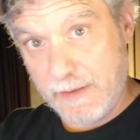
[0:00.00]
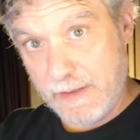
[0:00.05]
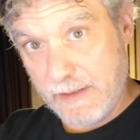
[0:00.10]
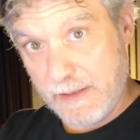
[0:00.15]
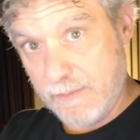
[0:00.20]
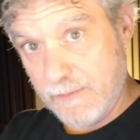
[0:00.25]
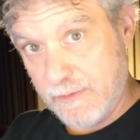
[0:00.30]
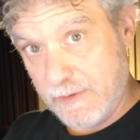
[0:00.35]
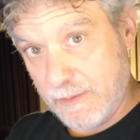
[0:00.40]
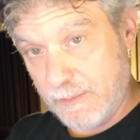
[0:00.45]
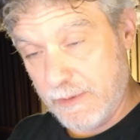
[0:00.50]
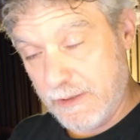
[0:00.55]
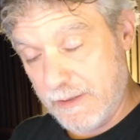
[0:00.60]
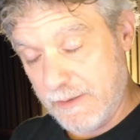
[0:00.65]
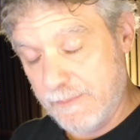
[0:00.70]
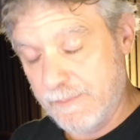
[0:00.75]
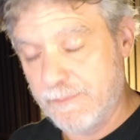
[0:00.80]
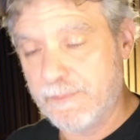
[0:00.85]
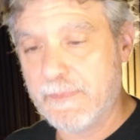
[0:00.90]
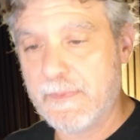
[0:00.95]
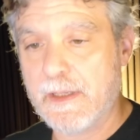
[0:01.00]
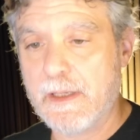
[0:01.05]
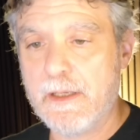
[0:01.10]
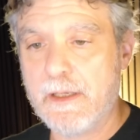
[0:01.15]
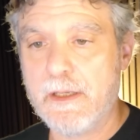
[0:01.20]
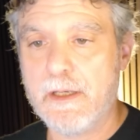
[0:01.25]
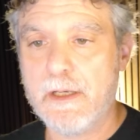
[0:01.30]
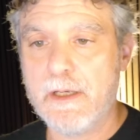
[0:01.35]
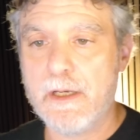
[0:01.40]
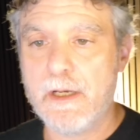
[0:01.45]
the M C P.
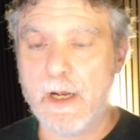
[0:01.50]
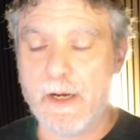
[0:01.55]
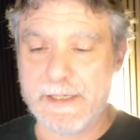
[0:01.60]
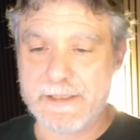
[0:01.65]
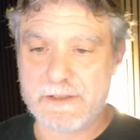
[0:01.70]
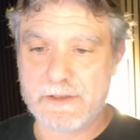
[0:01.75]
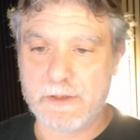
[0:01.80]
All right,